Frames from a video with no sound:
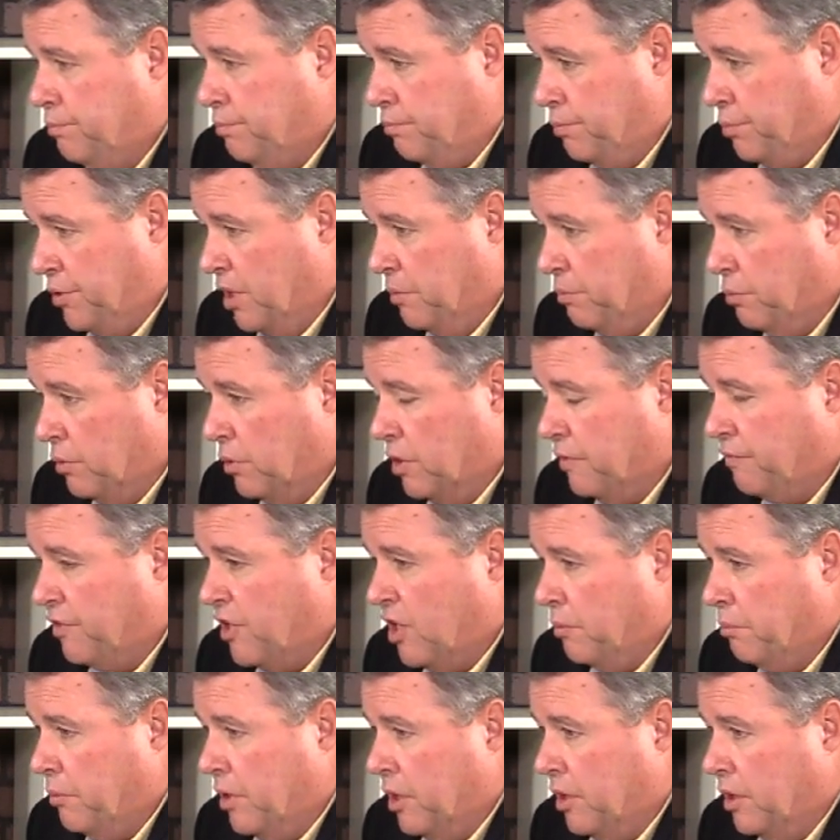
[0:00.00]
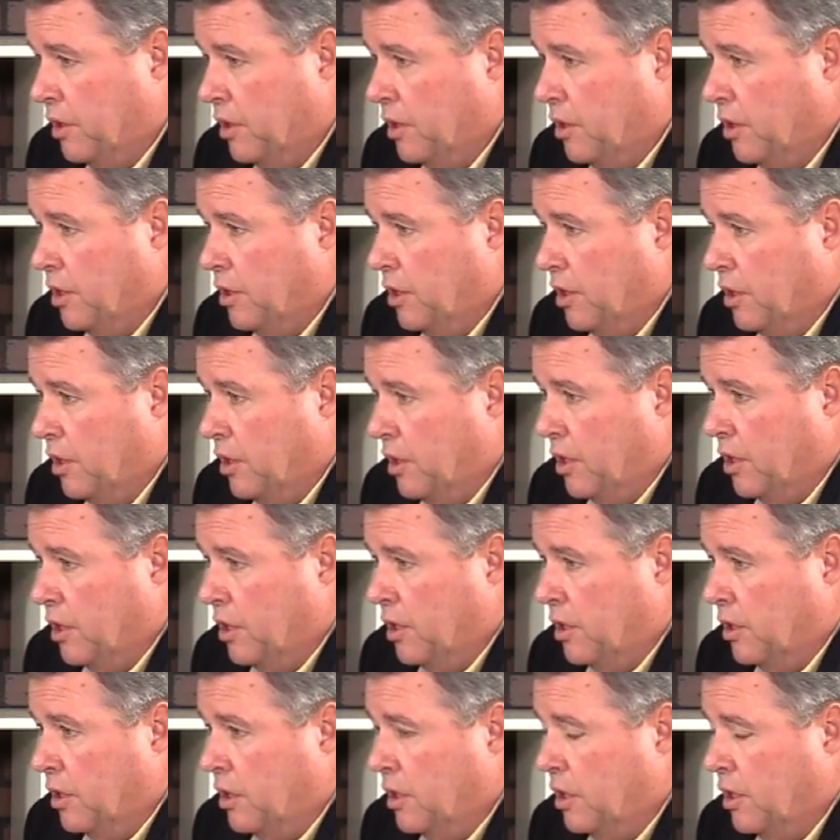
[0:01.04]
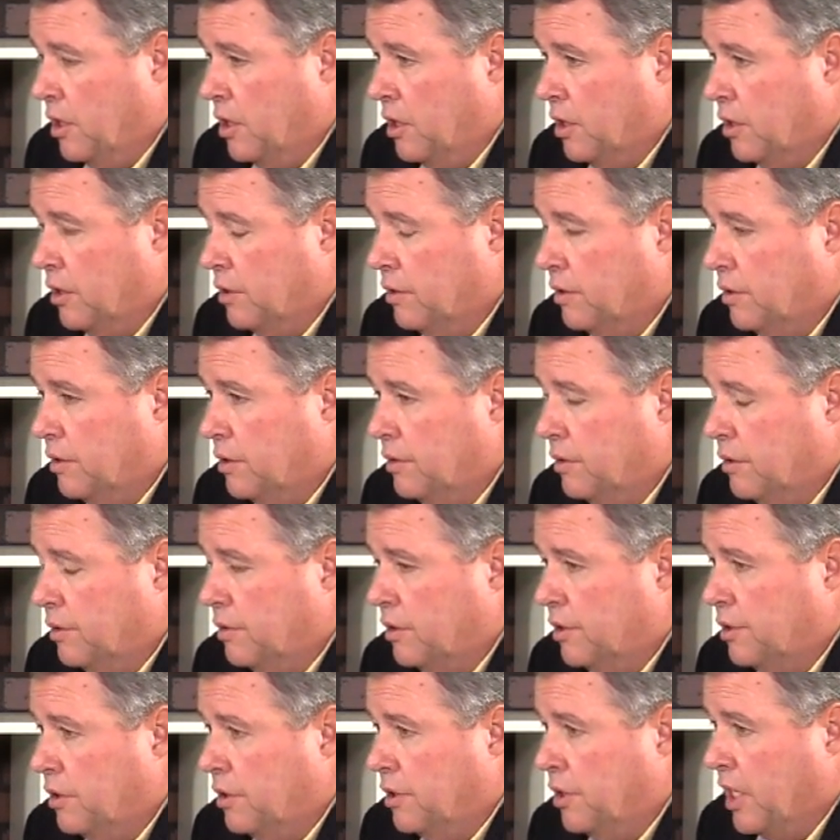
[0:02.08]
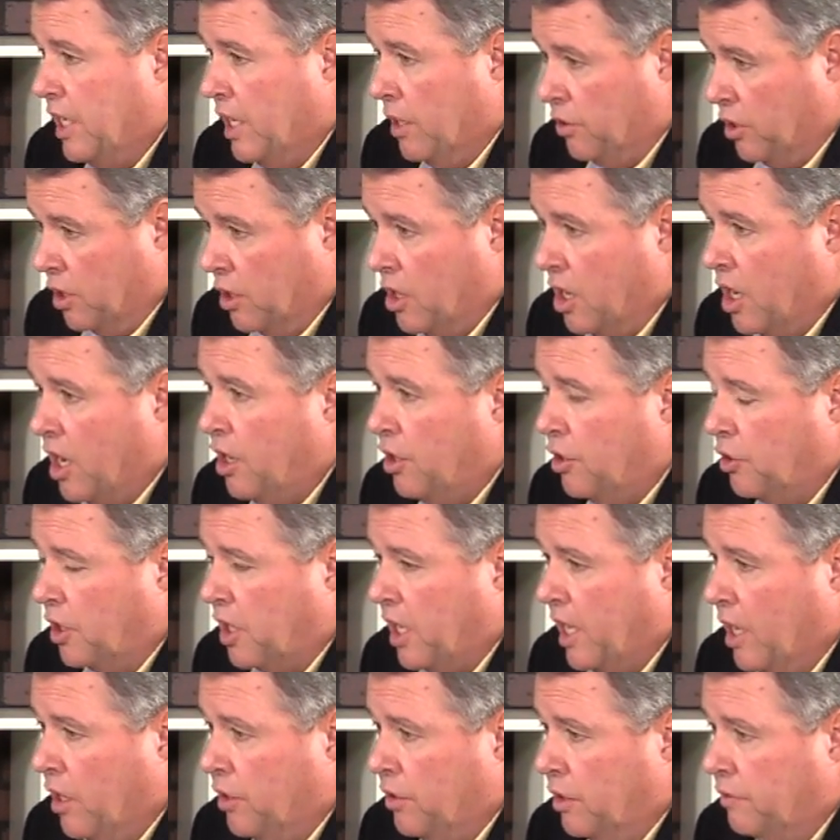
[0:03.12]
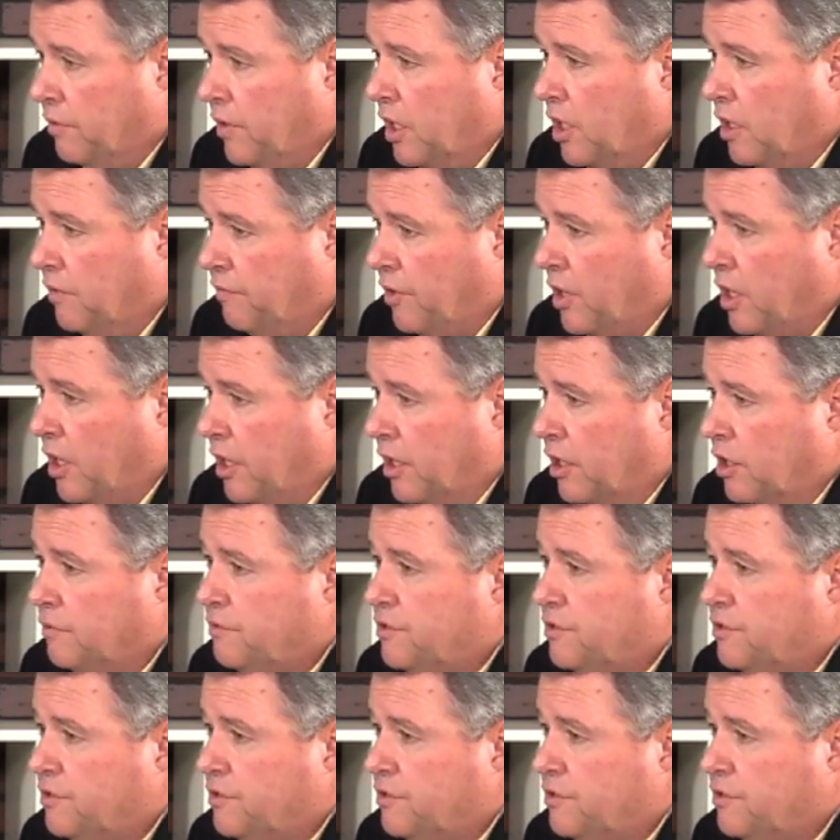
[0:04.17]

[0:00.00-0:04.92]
people have come in, and down in Iron County, they have kind of